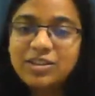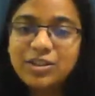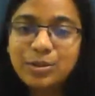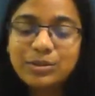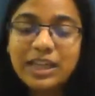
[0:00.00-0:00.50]

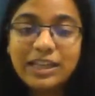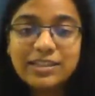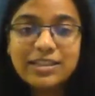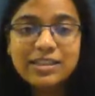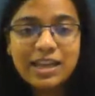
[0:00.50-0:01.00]
so
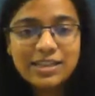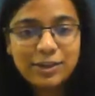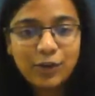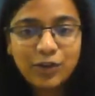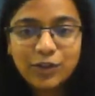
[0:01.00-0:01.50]
thanks
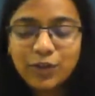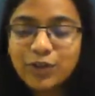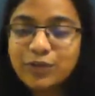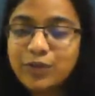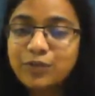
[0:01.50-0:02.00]
a lot
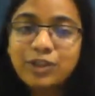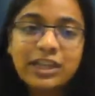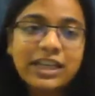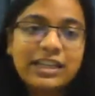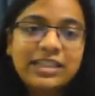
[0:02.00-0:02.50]
all of you for
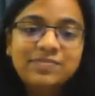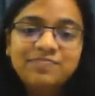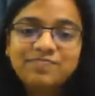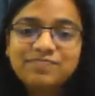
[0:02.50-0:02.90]
attending.